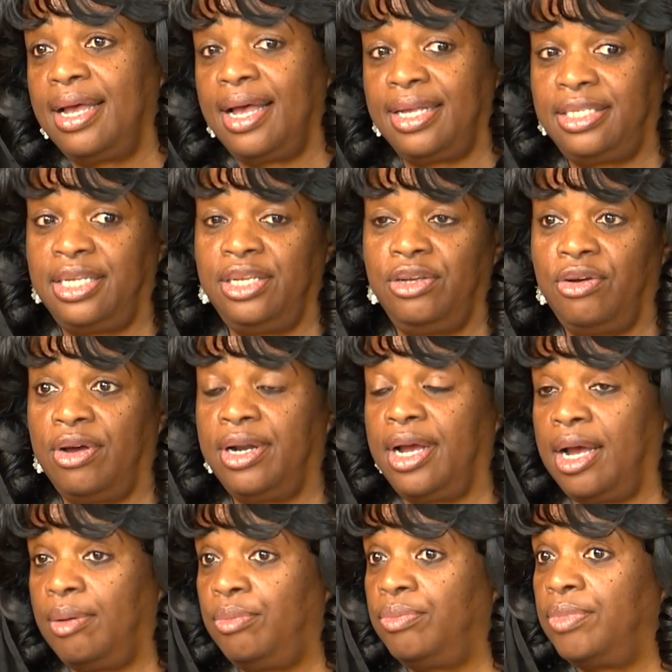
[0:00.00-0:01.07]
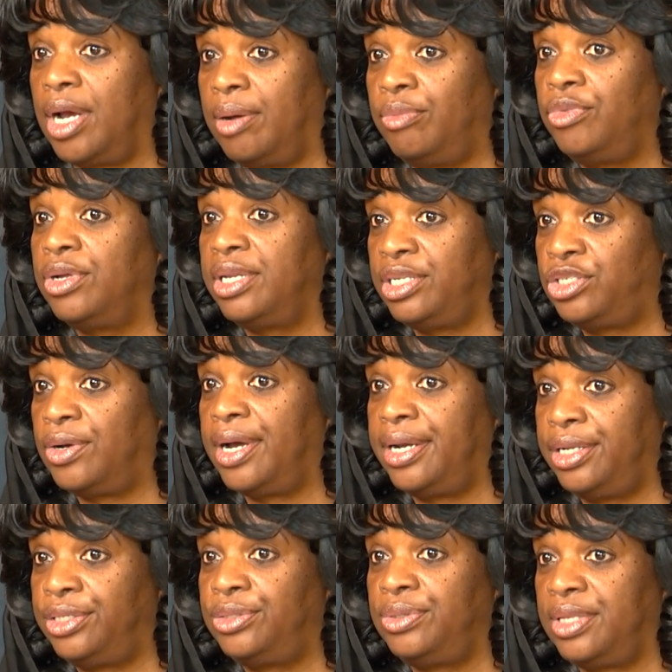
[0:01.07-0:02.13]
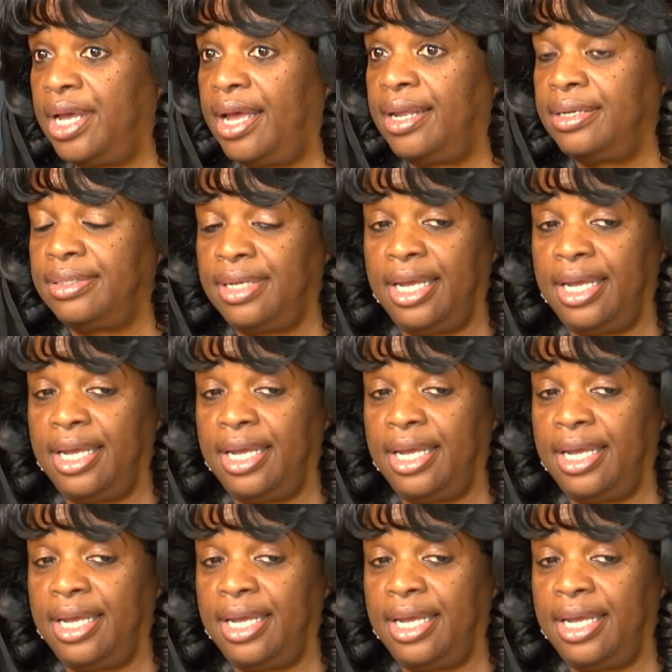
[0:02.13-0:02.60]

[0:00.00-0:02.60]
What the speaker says: I said, Your Honor, I'm really trying to do that.